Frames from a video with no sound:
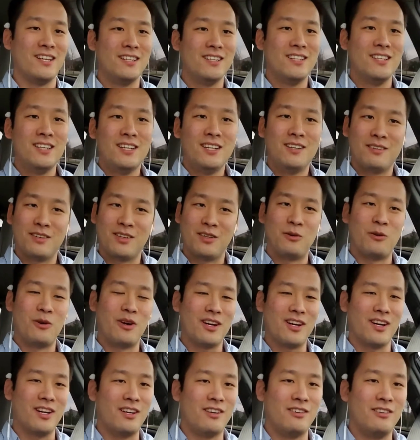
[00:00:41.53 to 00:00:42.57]
I'm gonna
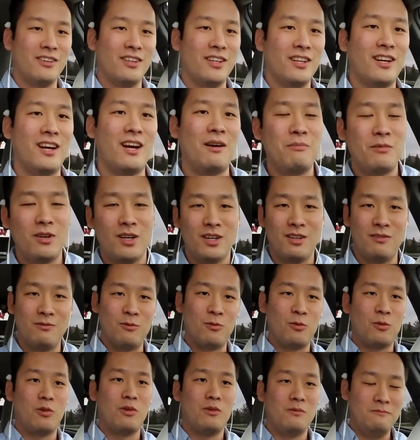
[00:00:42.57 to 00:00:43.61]
work on it. Really, I'm gonna
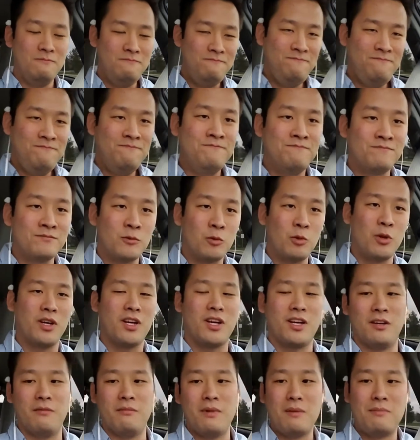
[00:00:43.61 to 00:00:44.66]
work
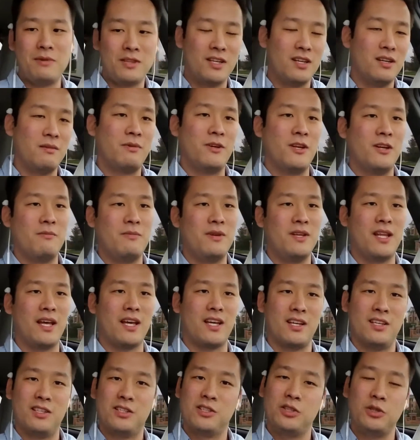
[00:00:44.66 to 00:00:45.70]
on it. Maybe they're gonna be
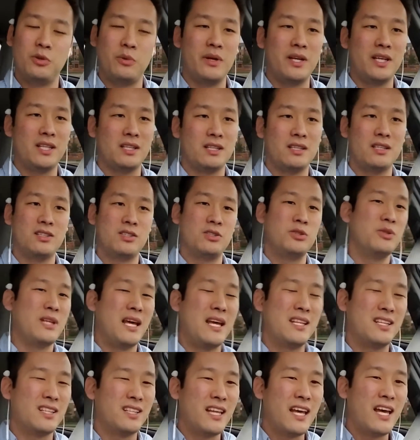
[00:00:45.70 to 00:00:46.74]
like on a 2
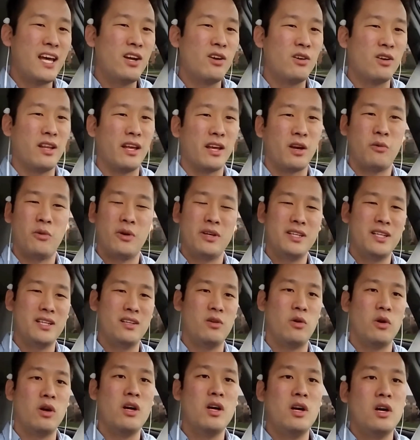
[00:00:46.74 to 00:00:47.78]
day delay, or like one
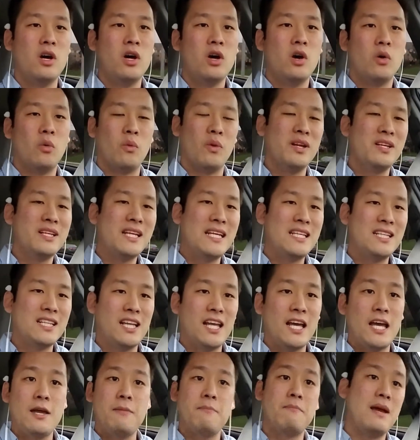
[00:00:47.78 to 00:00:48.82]
day
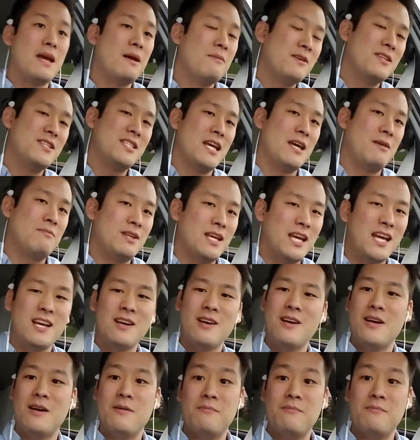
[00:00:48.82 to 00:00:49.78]
delay, maybe same day.